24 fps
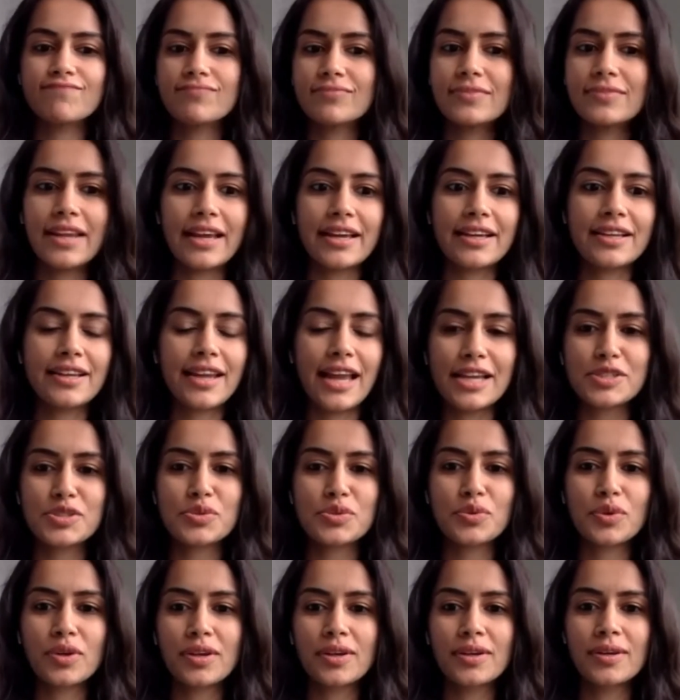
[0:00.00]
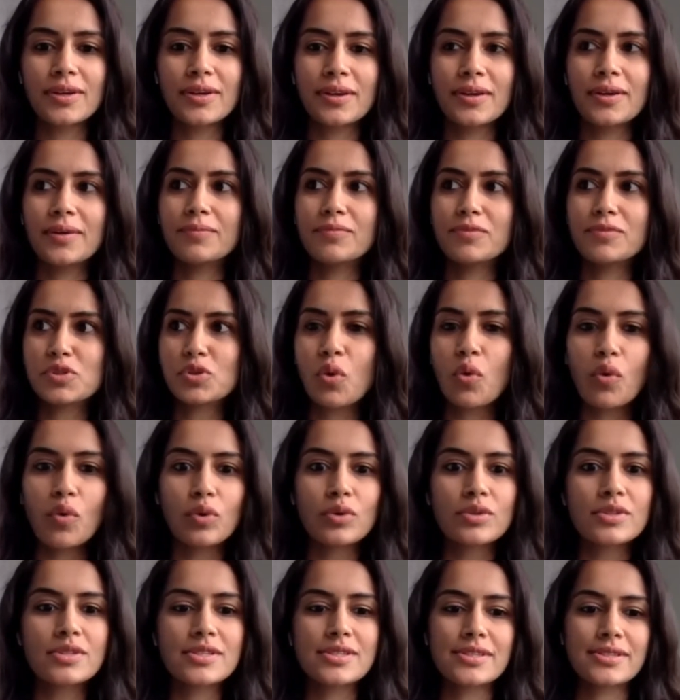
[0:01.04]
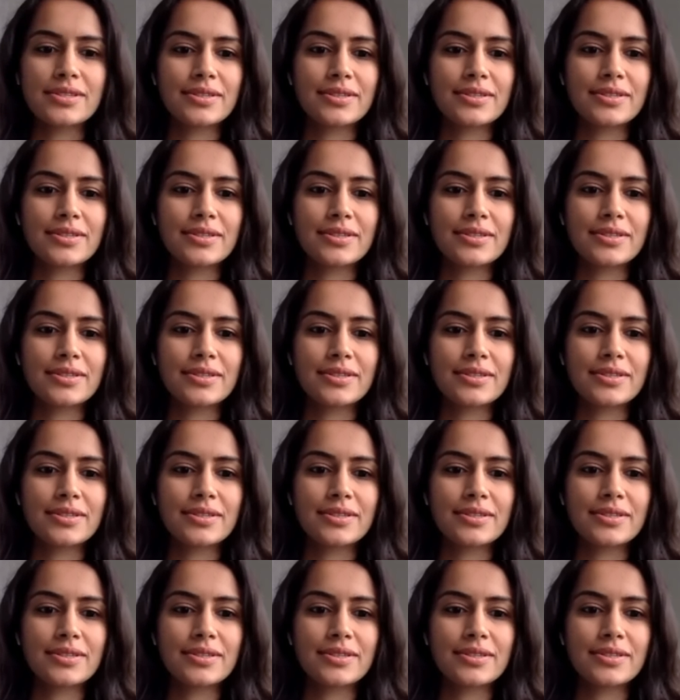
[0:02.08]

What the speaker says: like natural stones,